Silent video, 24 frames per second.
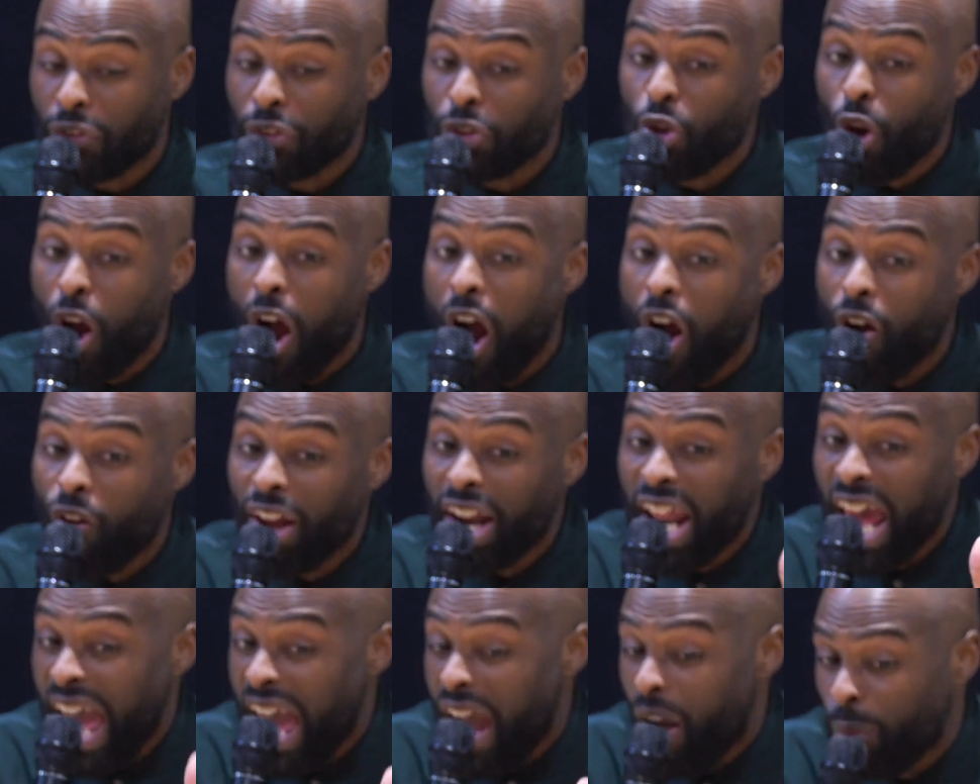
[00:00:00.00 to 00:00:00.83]
You
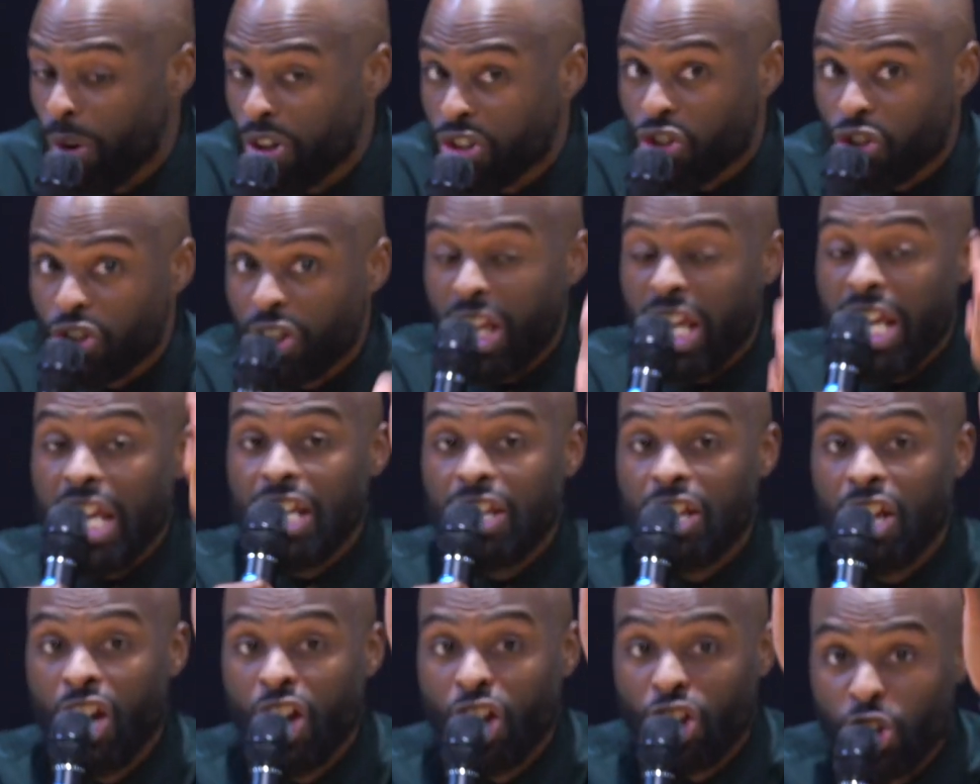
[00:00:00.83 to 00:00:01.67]
already have what you need.
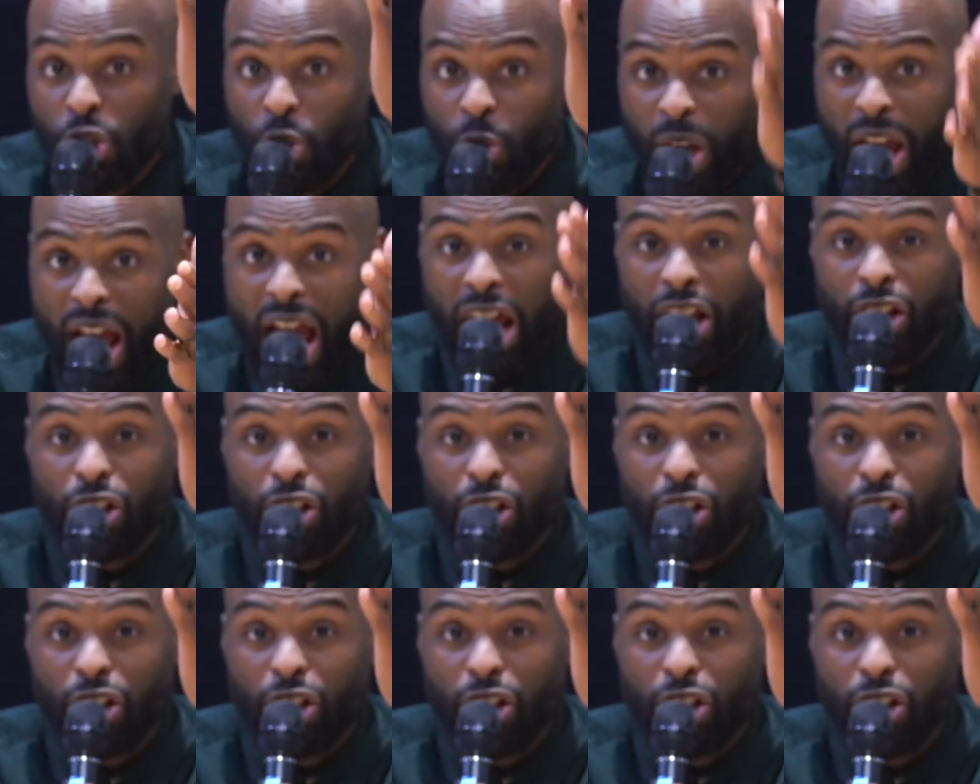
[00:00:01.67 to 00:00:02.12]
You got to